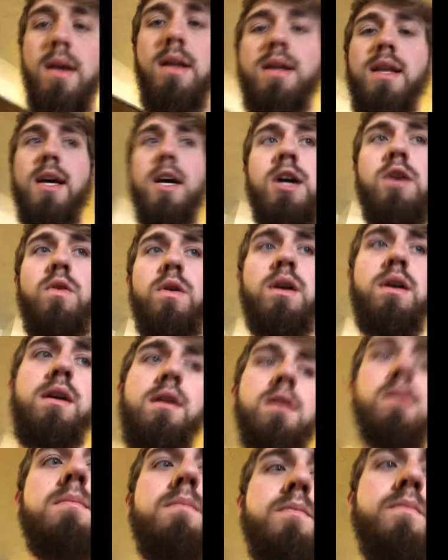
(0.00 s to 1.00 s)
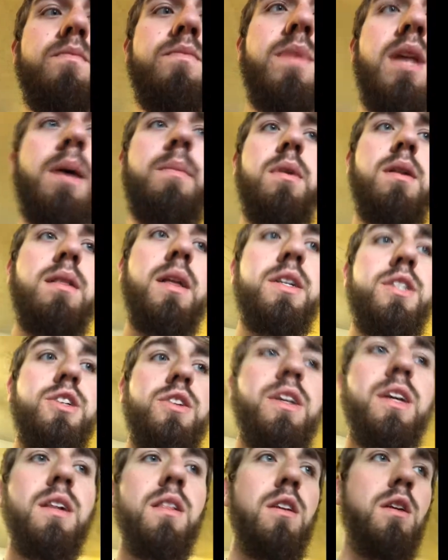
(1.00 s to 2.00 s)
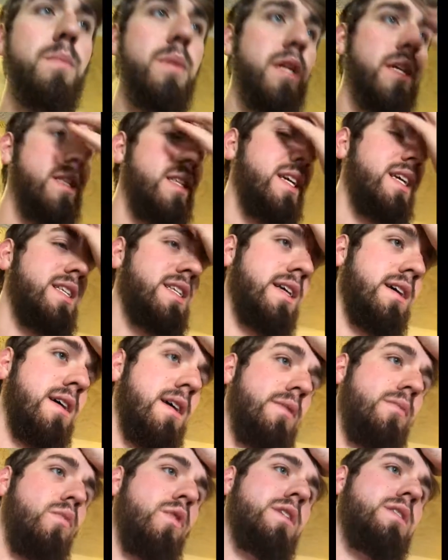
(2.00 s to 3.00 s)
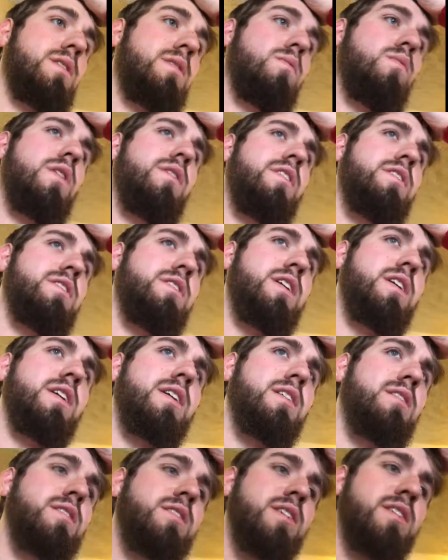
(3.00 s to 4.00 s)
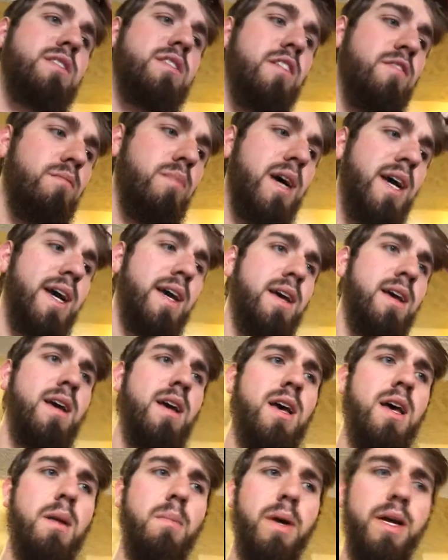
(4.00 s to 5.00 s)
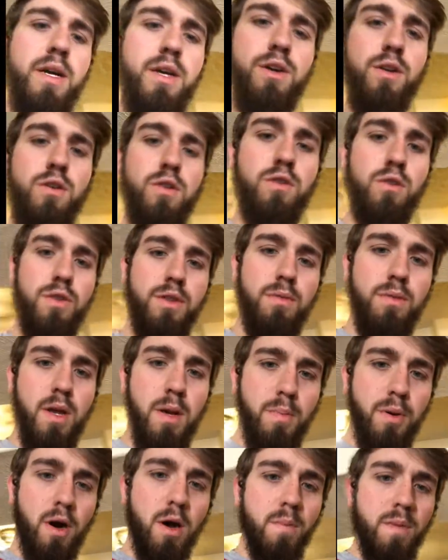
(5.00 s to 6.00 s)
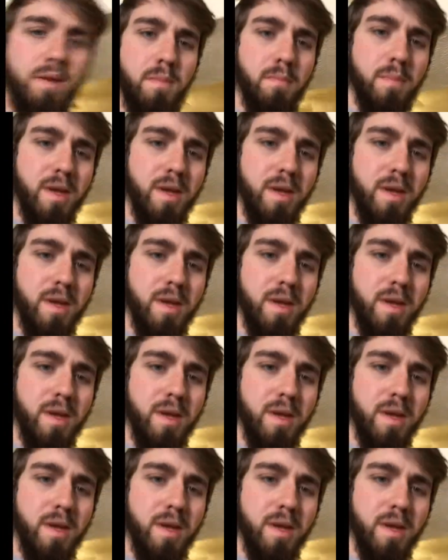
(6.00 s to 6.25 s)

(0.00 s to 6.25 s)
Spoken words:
Now, I'm going to let you get a little bit of detail on what this is going to consist of by my good old apartment